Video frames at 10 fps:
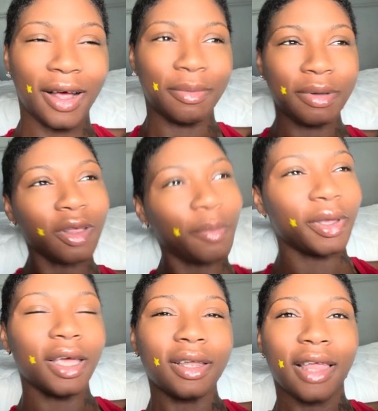It's gonna
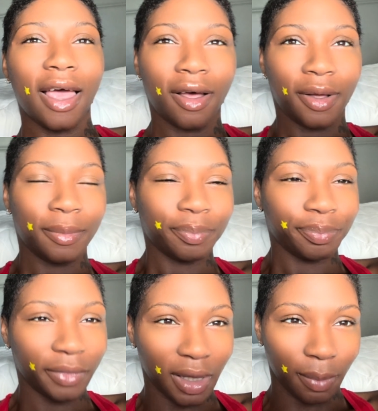be in that
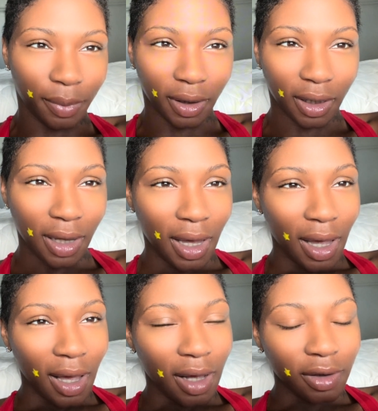ebook,
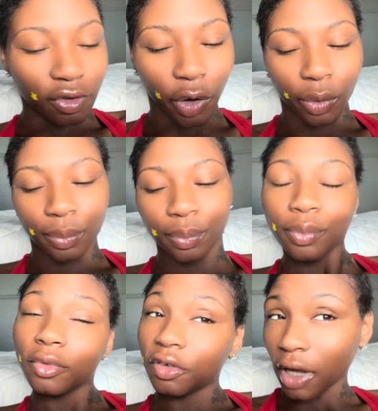so
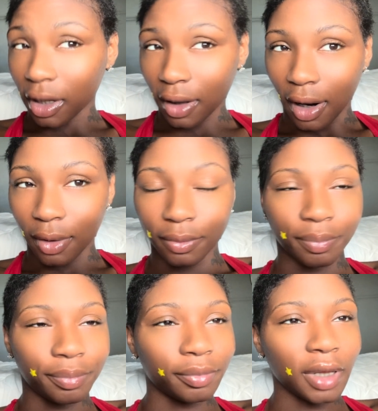check that out.
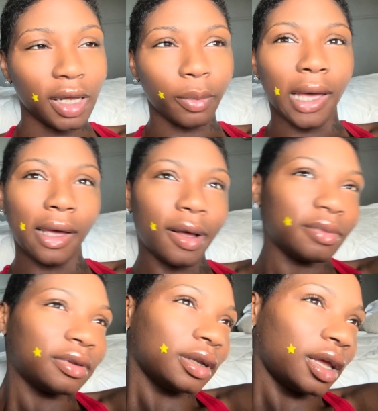Anyway, I'm
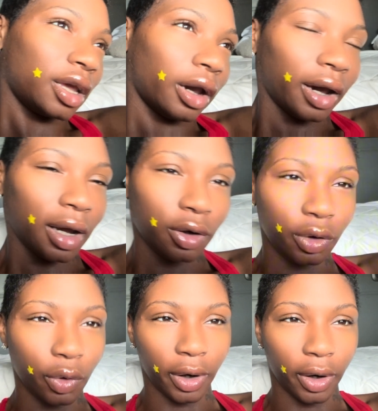sitting here in New
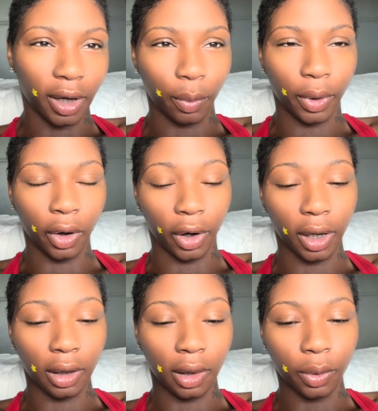York, and we are
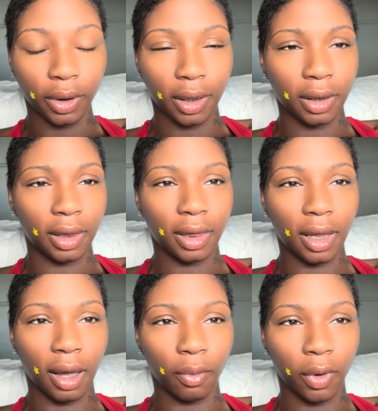getting loaded.
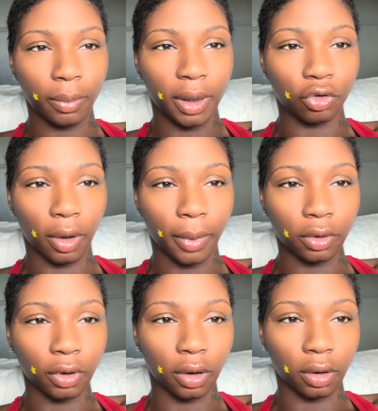They wanted me to drop my
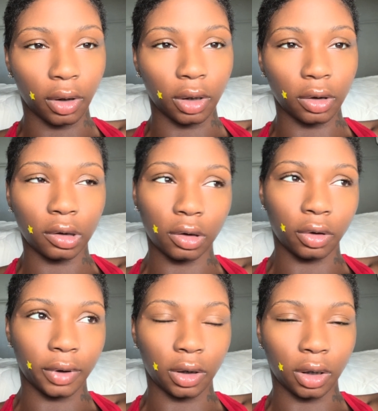trailer and sit
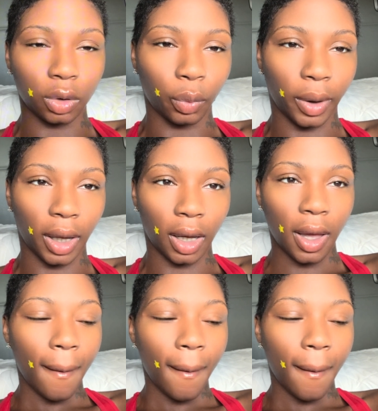over here and wait.